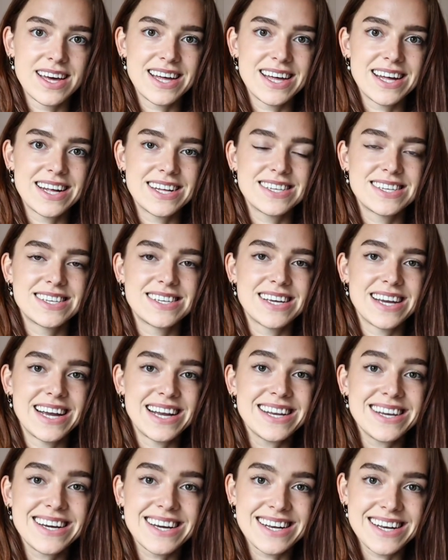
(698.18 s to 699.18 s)
It's
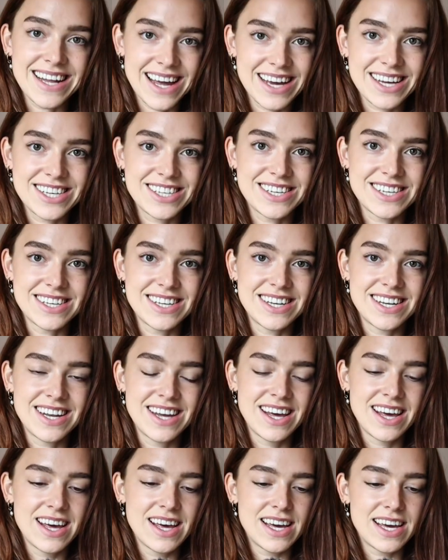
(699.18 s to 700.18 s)
in connection,
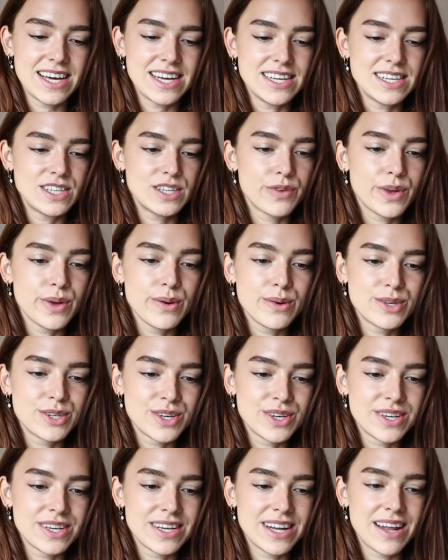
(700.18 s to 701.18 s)
in
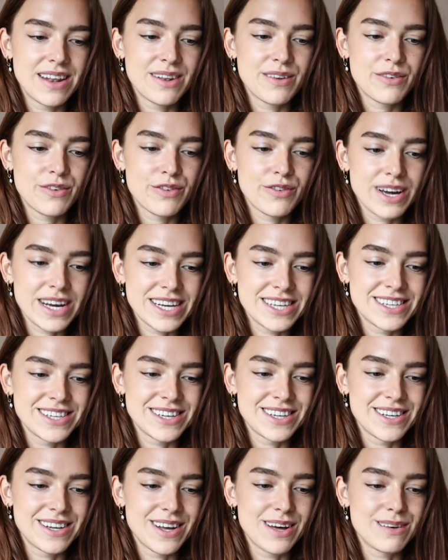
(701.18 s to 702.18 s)
fusion and
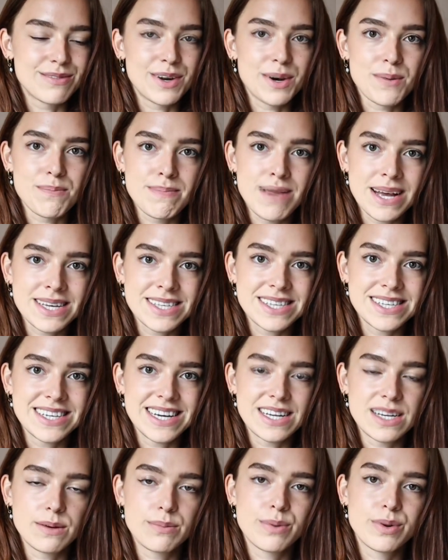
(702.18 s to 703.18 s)
friction of our
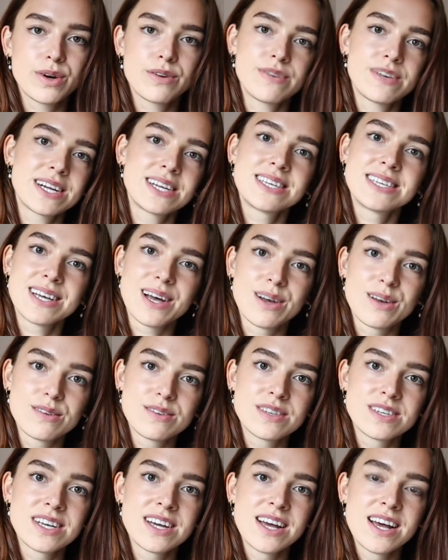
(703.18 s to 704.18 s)
messy and imperfect
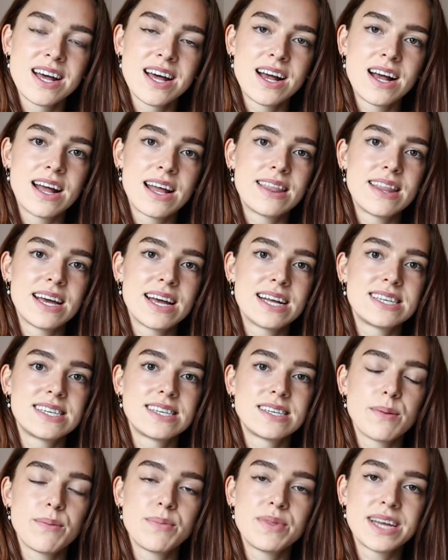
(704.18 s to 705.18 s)
selves that
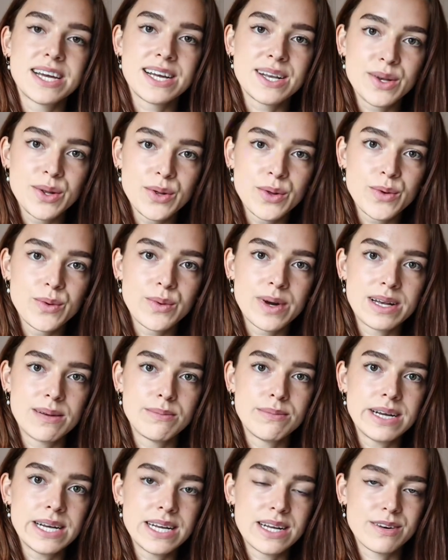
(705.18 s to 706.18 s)
something new
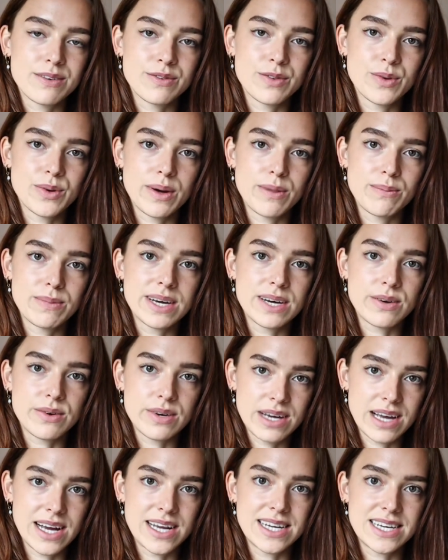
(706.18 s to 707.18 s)
and meaningful can be
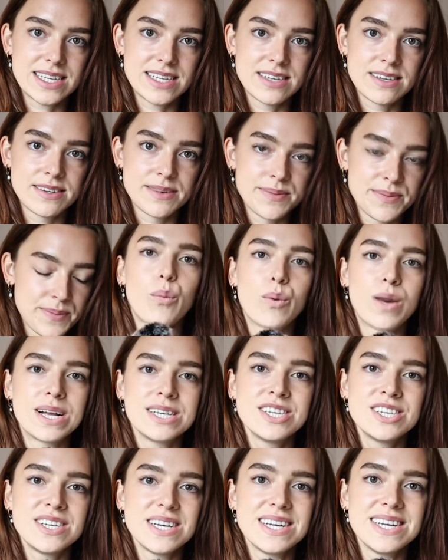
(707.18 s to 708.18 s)
created.
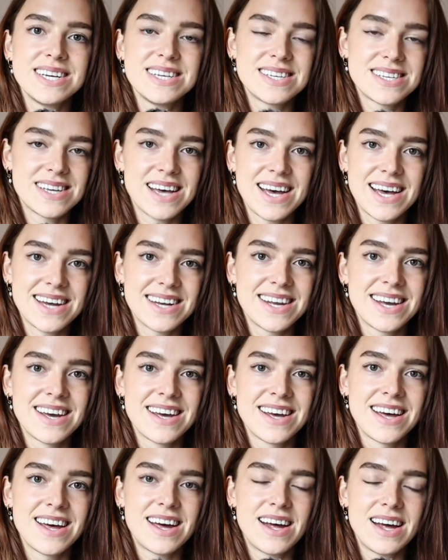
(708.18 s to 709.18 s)
When Chidi said,
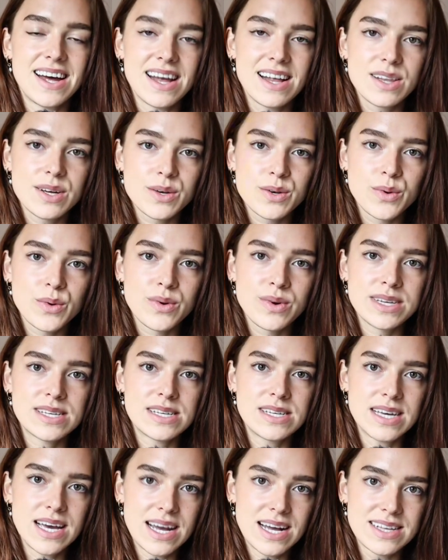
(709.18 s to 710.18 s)
"Eleanor is
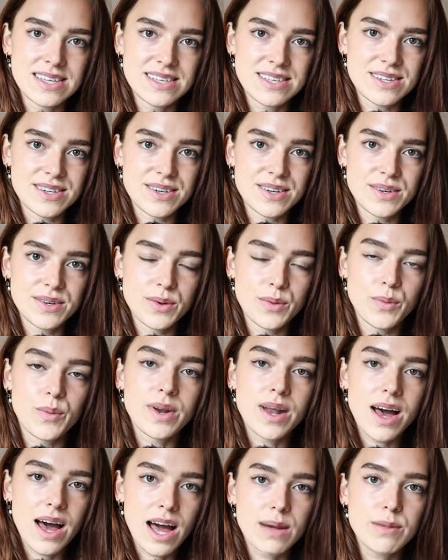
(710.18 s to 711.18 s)
the answer,"
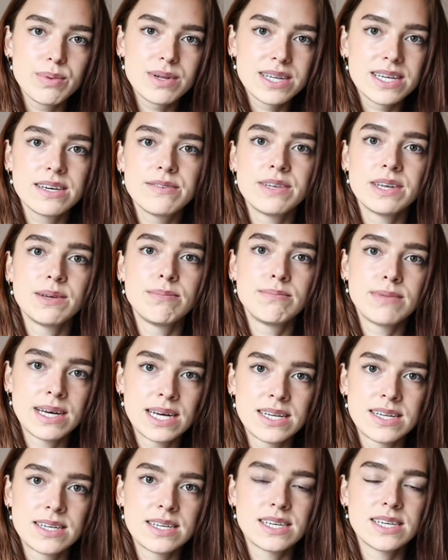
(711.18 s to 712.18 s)
what I believe he
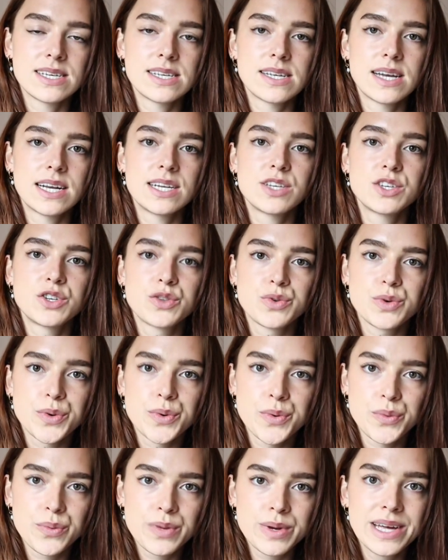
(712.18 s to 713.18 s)
meant is that it's
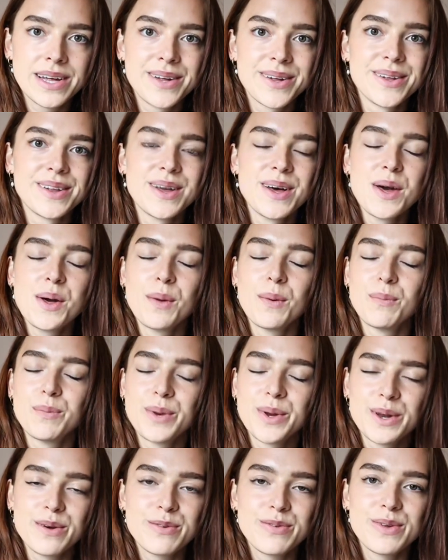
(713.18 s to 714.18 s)
through real,
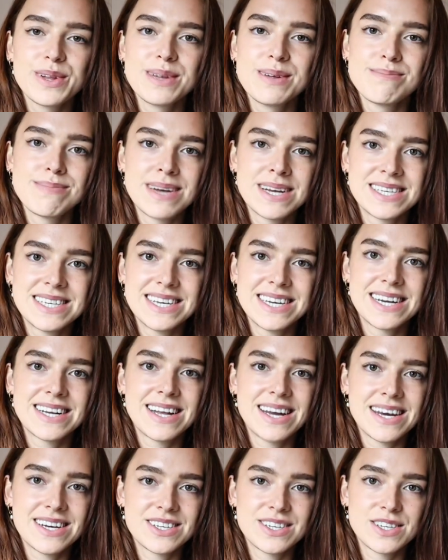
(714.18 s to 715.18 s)
beautifully messy
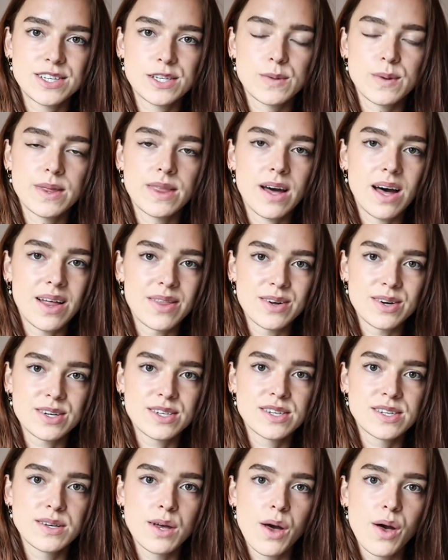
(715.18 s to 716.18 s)
connections with
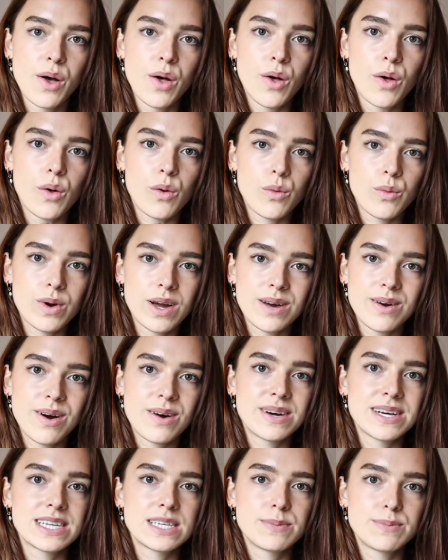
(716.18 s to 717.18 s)
others, where
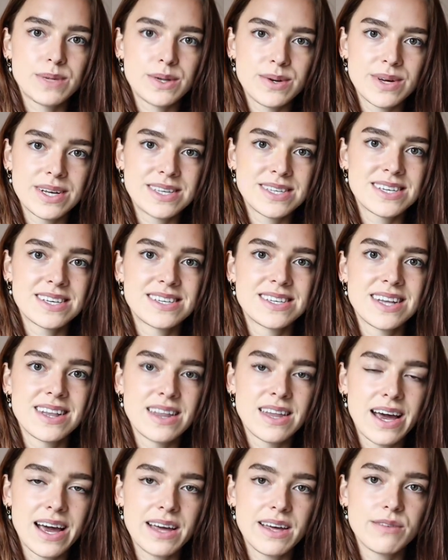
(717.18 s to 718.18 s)
our experiences in
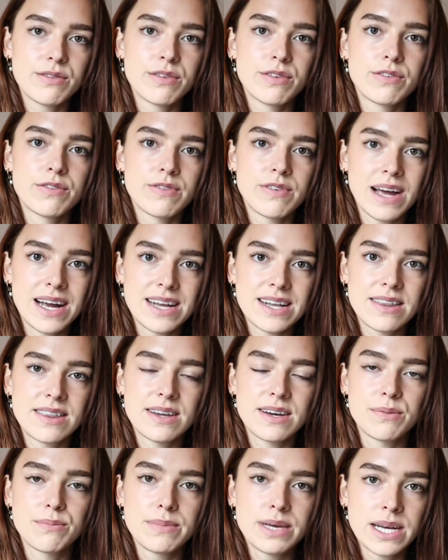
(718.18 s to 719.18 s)
life find
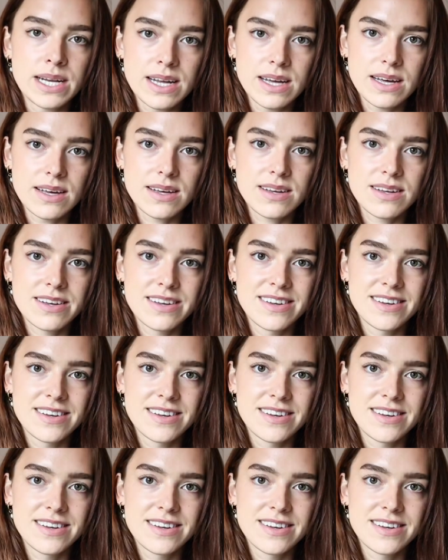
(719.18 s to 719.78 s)
their meaning.